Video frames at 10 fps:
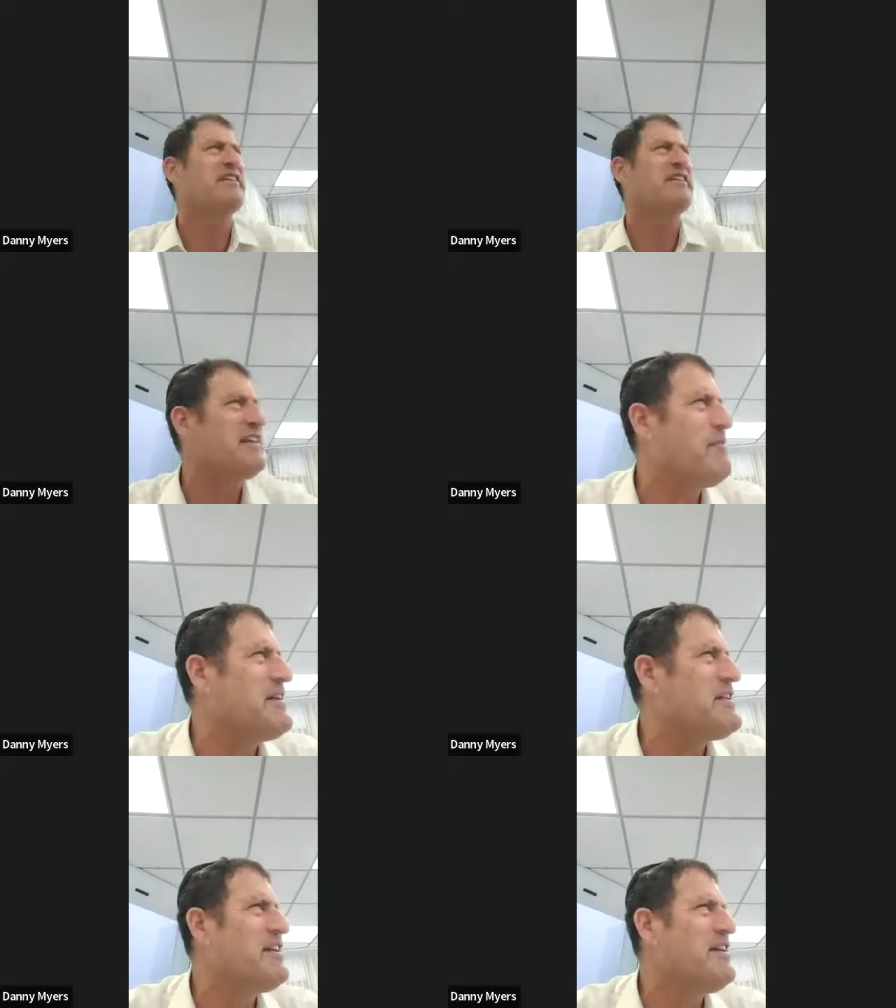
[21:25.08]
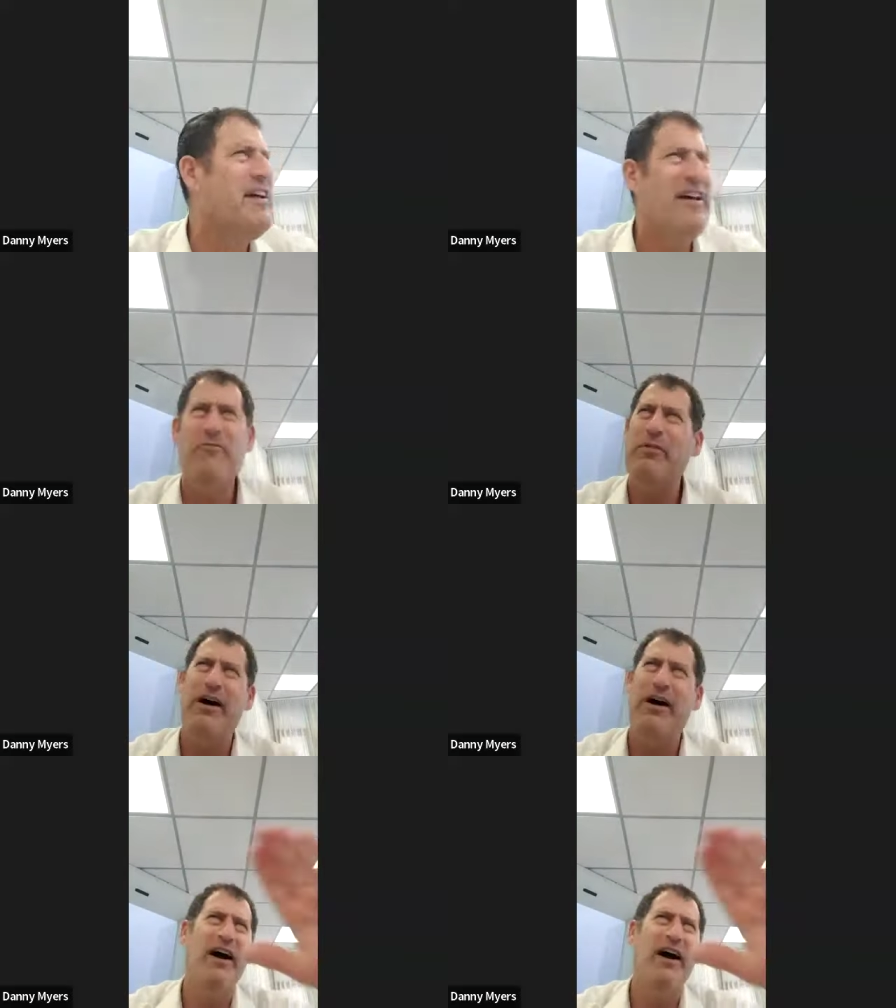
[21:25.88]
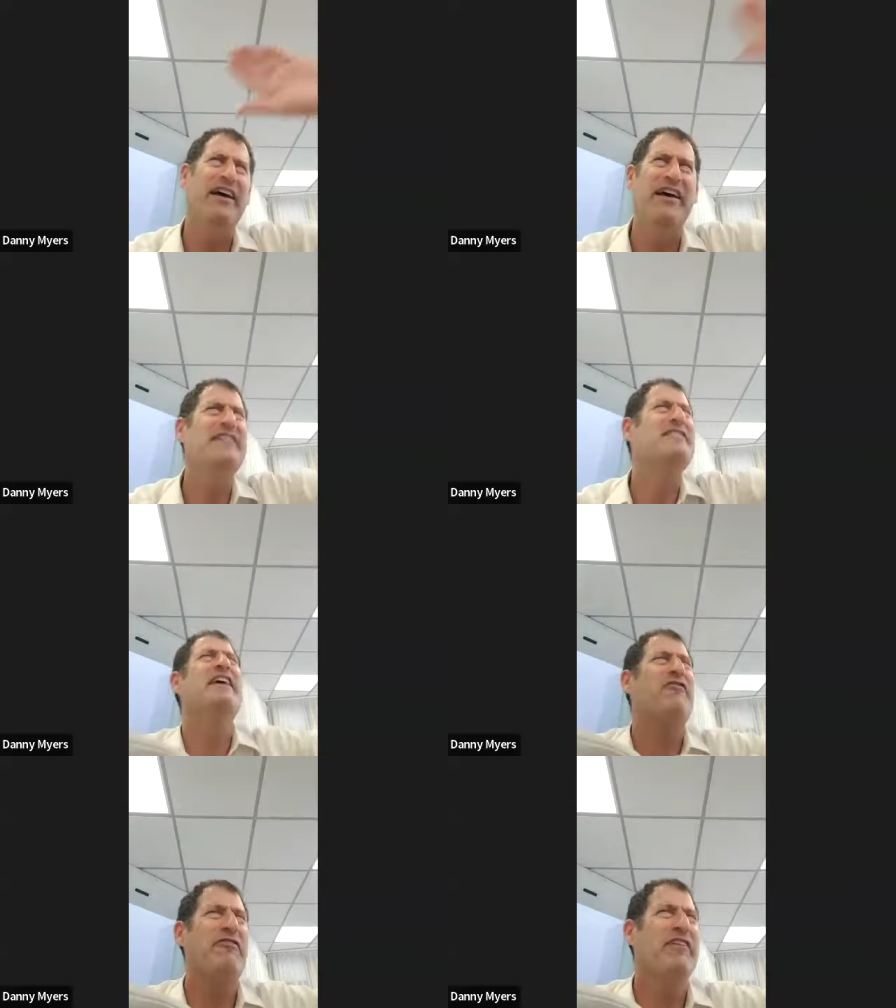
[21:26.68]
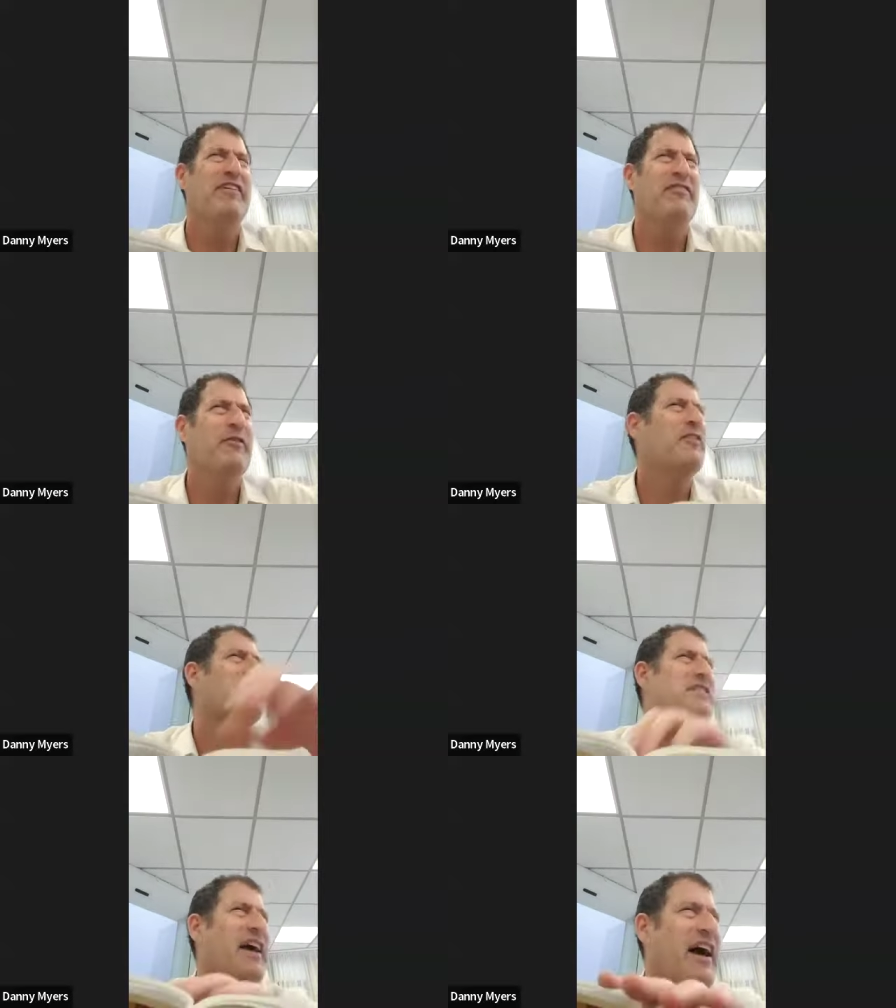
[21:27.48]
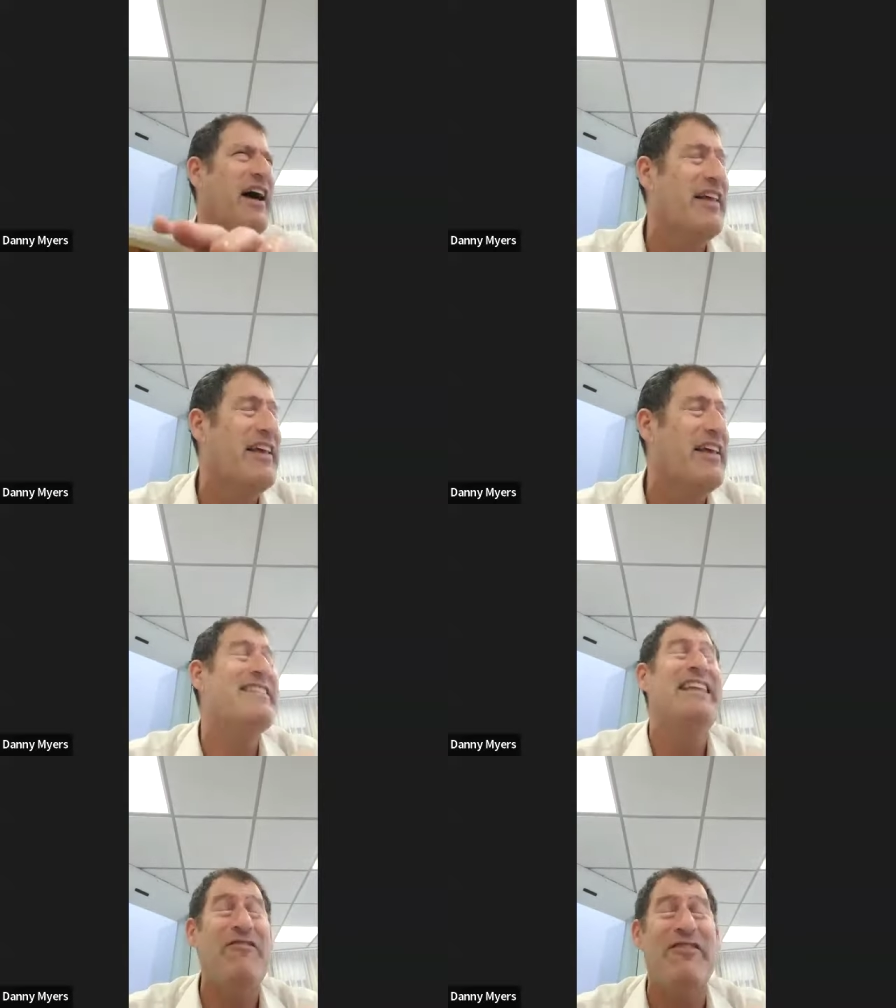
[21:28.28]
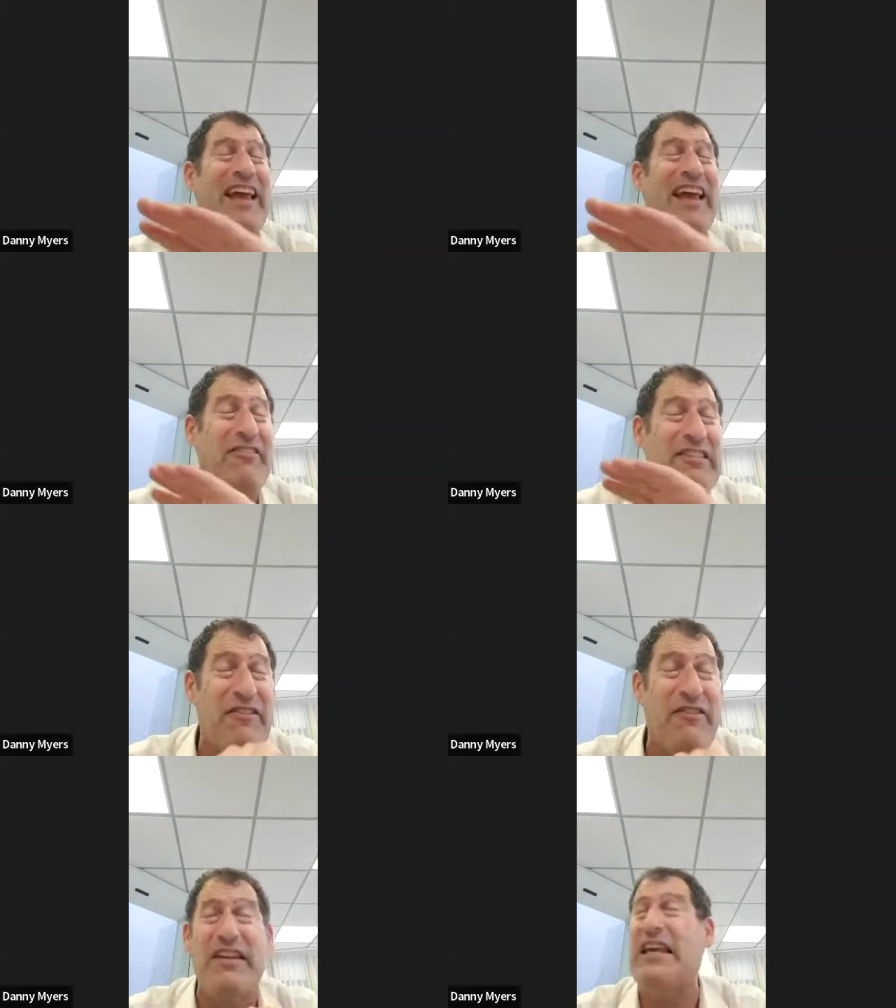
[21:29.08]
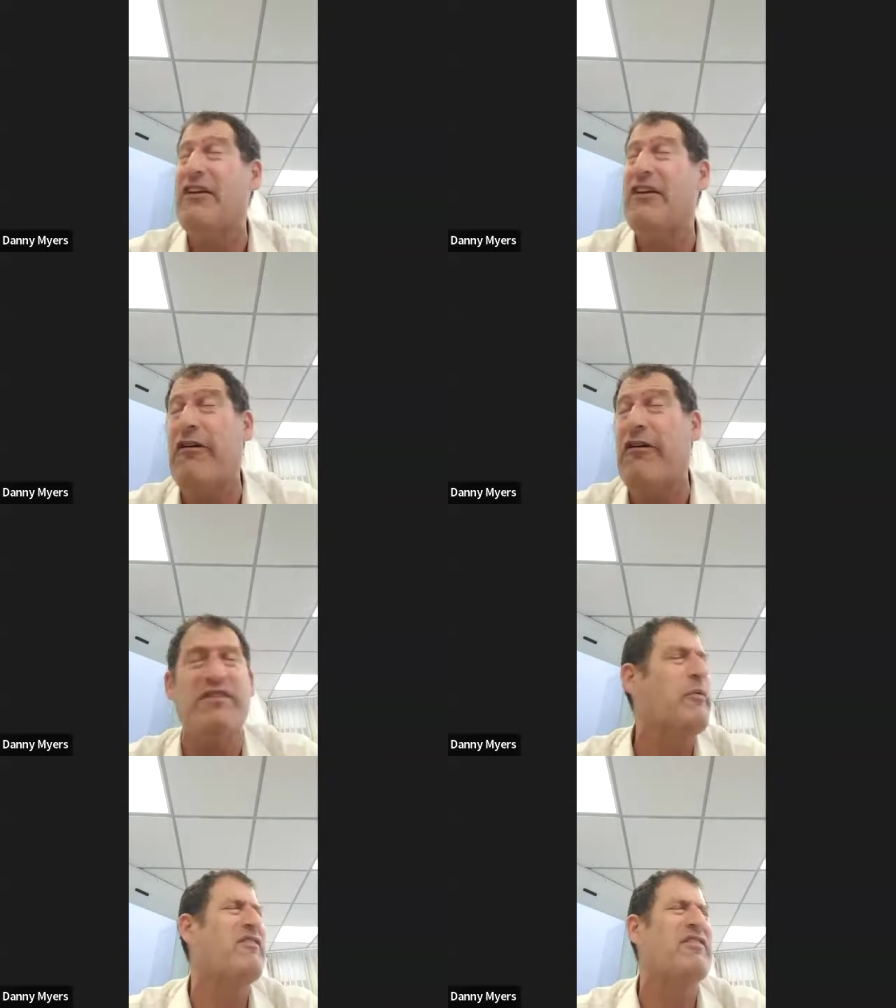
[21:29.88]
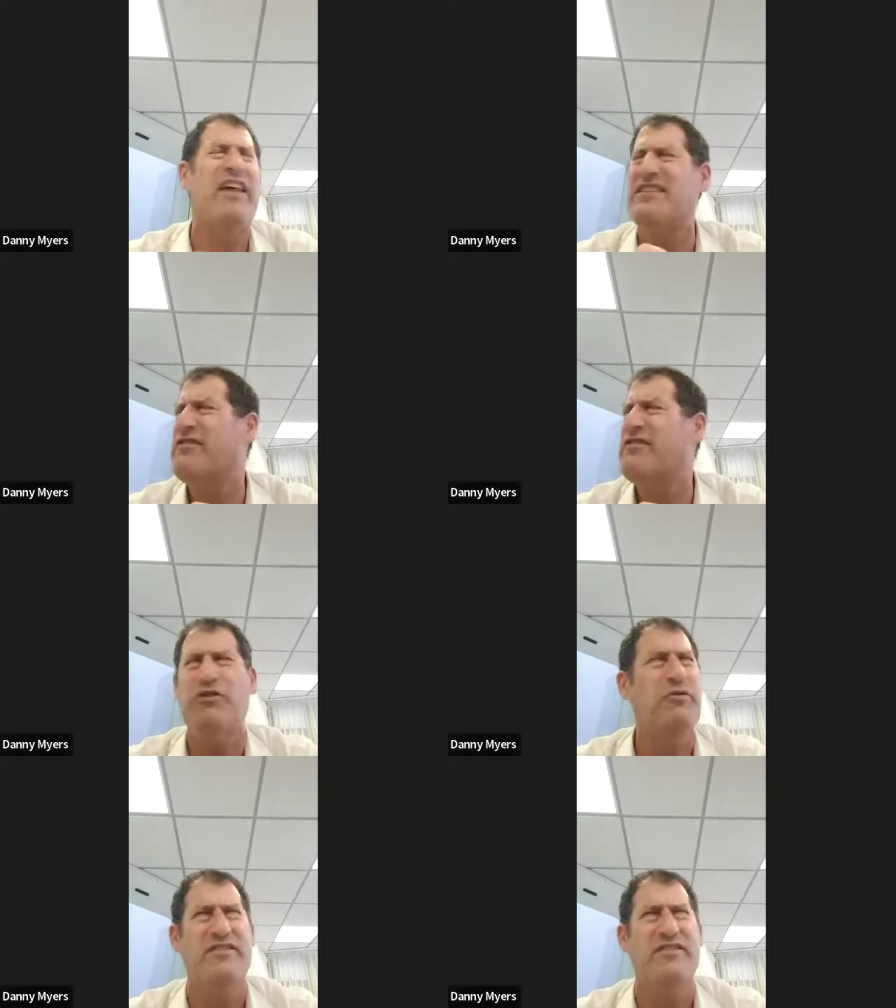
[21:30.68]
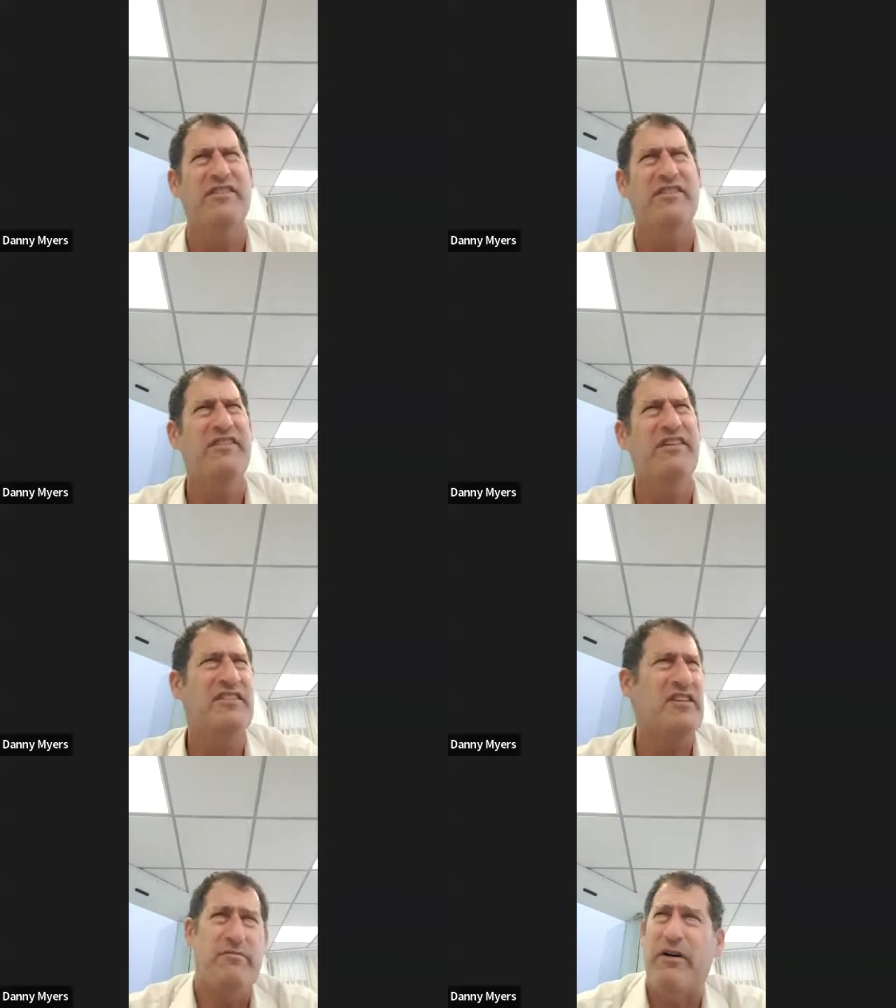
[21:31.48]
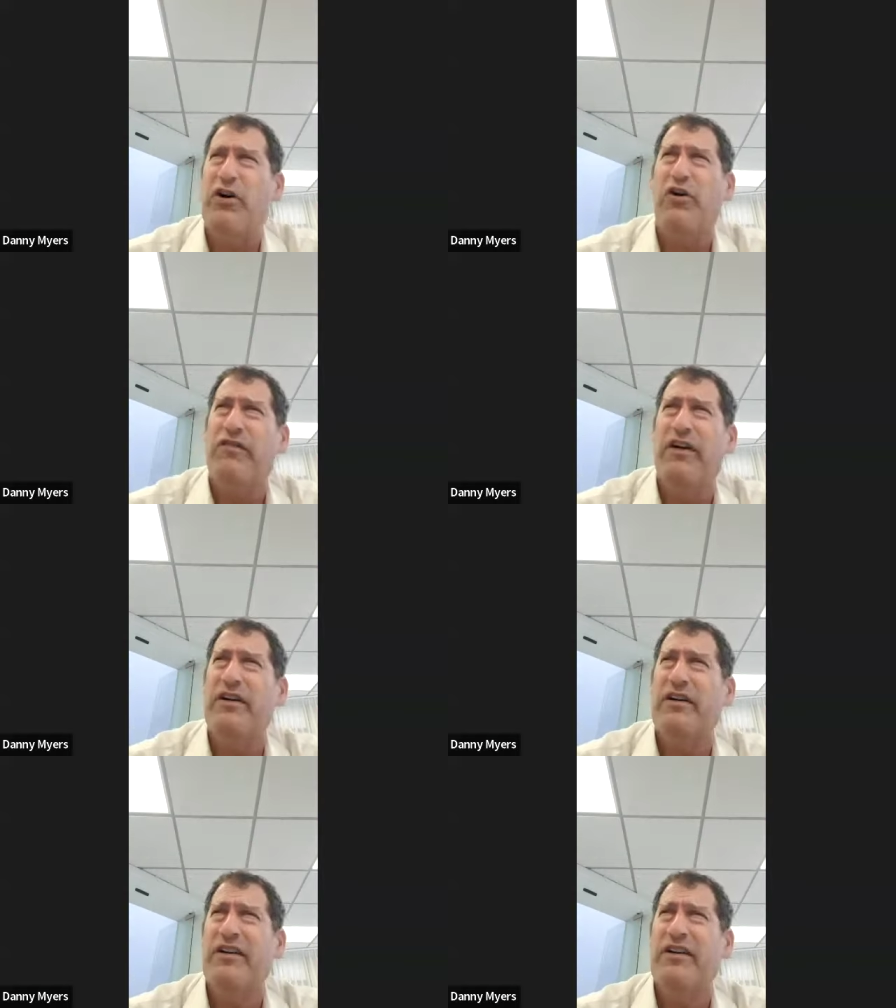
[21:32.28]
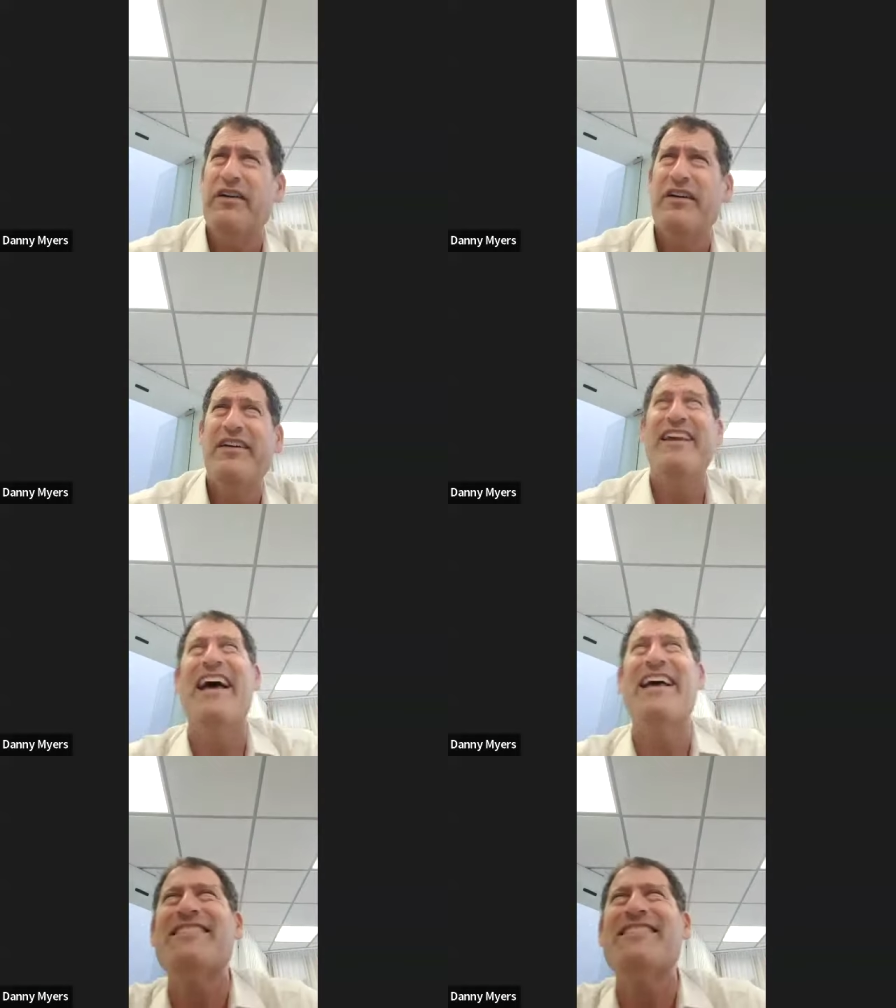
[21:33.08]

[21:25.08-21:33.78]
that I mentioned, but it's different with Sahel. It's different. They are a different league of Aravus that we have not seen for 2,000 since Bar Kokhba. Yes.